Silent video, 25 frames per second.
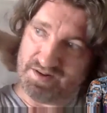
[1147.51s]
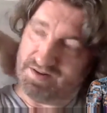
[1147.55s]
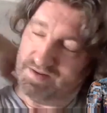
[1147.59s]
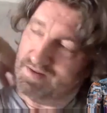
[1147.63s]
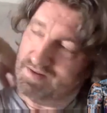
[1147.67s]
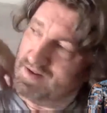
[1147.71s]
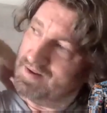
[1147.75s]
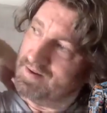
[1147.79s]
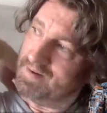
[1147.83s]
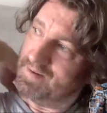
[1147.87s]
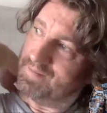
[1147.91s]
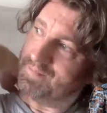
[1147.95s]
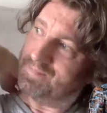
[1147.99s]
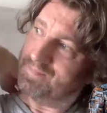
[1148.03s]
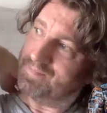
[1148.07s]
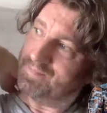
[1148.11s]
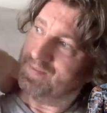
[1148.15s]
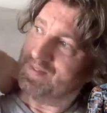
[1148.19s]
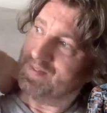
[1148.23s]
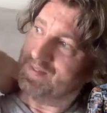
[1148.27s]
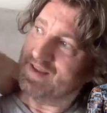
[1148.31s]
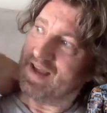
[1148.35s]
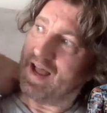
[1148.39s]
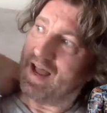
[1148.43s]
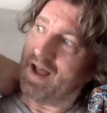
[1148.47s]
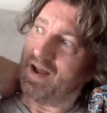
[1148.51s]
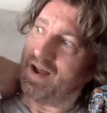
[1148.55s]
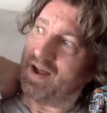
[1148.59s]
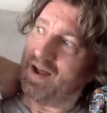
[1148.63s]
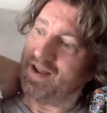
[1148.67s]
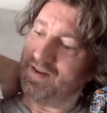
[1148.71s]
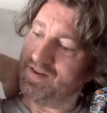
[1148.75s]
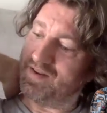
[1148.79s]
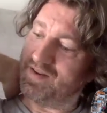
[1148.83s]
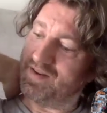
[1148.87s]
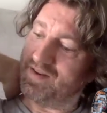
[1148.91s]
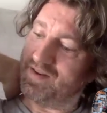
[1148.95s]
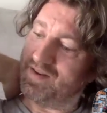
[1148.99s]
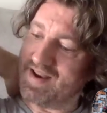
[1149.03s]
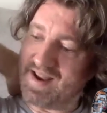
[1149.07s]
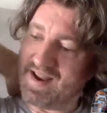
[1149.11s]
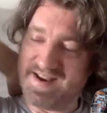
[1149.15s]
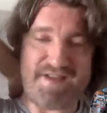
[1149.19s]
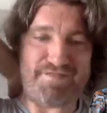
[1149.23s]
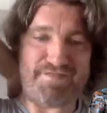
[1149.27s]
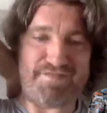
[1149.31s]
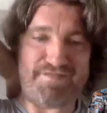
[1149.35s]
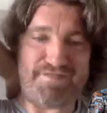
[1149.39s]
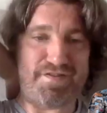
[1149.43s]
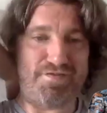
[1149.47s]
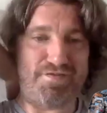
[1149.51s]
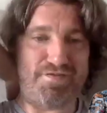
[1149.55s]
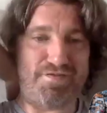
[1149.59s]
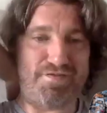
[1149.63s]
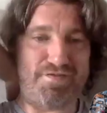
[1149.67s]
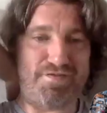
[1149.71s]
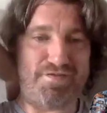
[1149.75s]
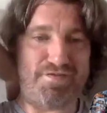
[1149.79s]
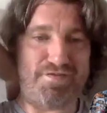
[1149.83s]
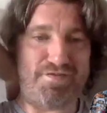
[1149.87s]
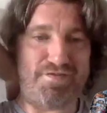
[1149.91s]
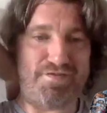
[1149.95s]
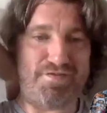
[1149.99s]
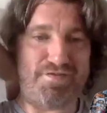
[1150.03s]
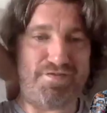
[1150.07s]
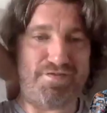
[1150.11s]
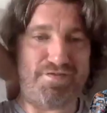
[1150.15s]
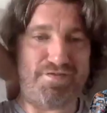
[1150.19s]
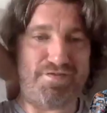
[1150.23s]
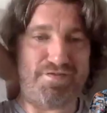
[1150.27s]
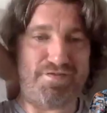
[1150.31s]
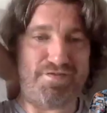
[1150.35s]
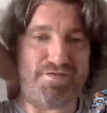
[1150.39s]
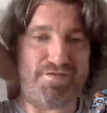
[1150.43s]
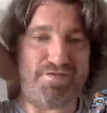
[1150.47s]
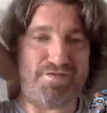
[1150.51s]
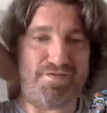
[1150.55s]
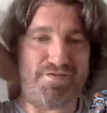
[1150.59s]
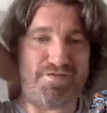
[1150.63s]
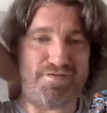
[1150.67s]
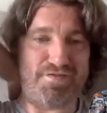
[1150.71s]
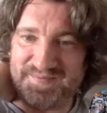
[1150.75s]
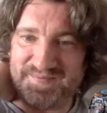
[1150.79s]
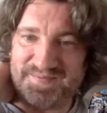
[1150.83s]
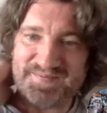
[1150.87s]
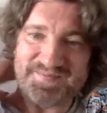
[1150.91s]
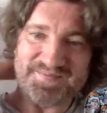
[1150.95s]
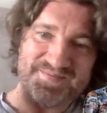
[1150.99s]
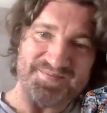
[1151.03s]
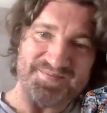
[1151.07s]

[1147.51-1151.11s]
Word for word: So never write us off, you know.